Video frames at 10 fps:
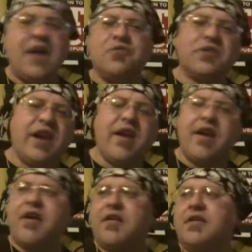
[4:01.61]
I don't
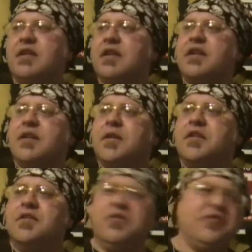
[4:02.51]
care,
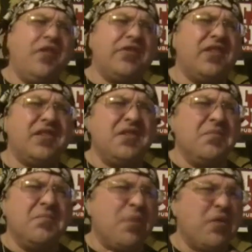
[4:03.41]
you know, as far as like
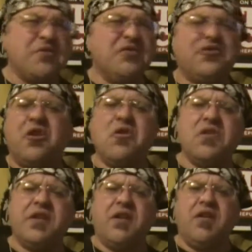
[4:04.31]
birth
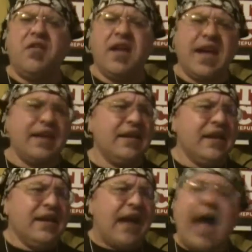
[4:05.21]
control and all that.
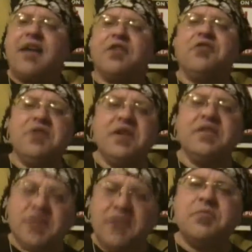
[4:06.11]
I agree.
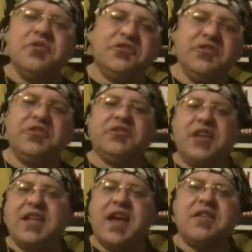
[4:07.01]
The government should
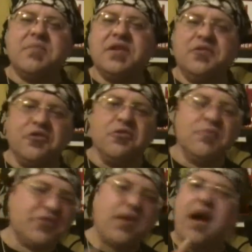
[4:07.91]
stay out of the
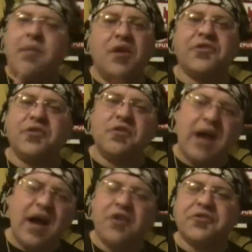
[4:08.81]
bedroom. That's why I
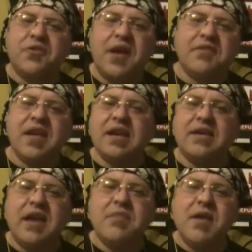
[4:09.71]
also
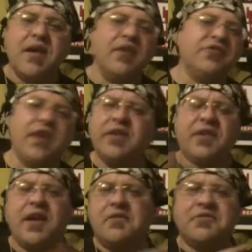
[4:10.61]
advocate gay marriage.
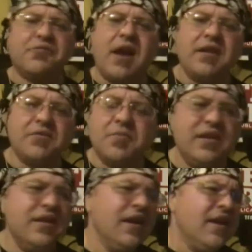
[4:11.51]
Gays have the right to
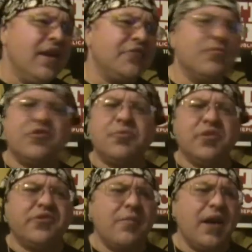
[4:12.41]
be as
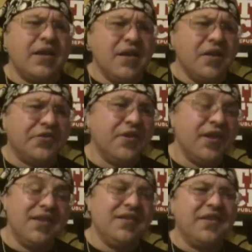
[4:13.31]
miserable as everybody else,
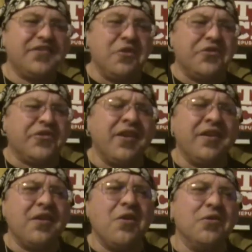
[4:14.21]
you know, as so the
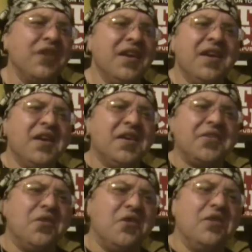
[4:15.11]
saying goes.
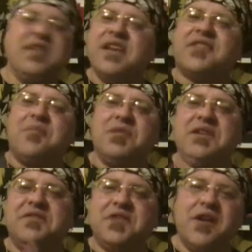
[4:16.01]
So, yes, I
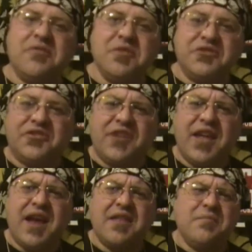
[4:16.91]
believe the government should
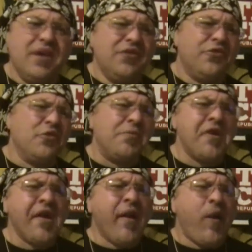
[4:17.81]
stay out of the bedroom.
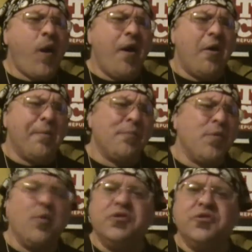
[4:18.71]

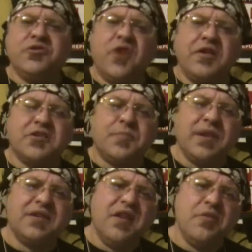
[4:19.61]
But when you start
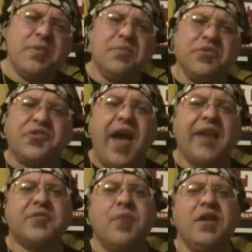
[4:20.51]
expecting other people's
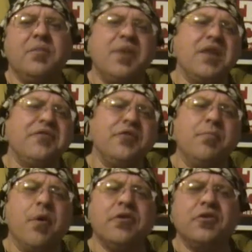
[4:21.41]
tax money to pay for
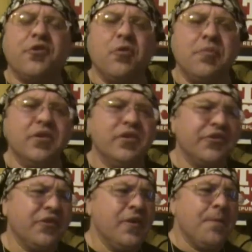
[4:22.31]
your birth control
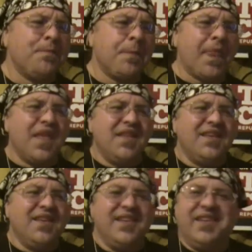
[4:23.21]
pills,
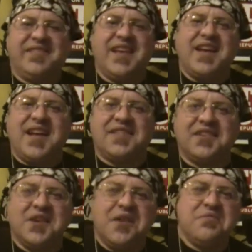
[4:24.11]
is that not
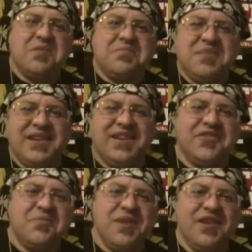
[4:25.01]
the government being
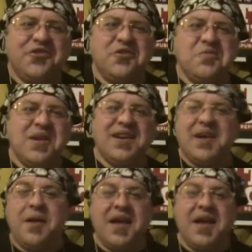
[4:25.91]
in your bedroom?